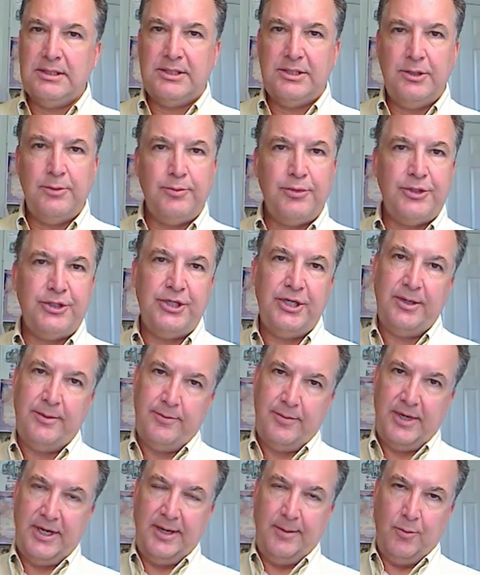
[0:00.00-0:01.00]
is super
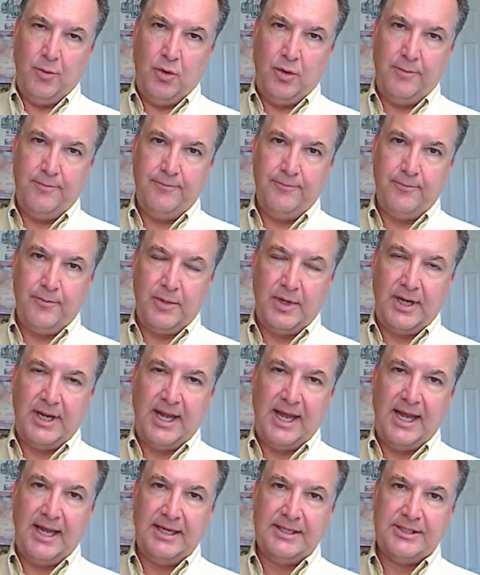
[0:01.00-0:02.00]
cheap anymore,
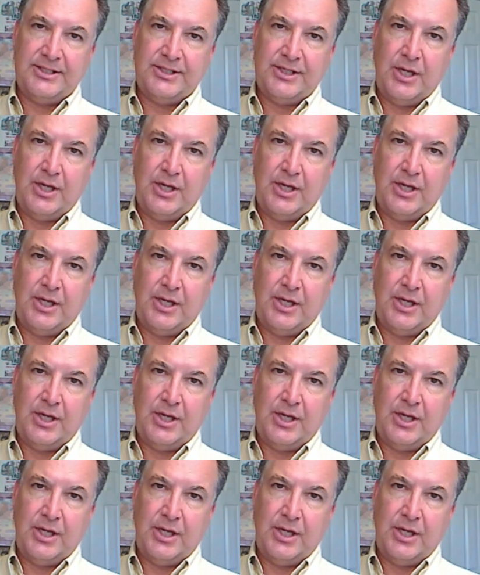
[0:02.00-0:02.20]
okay?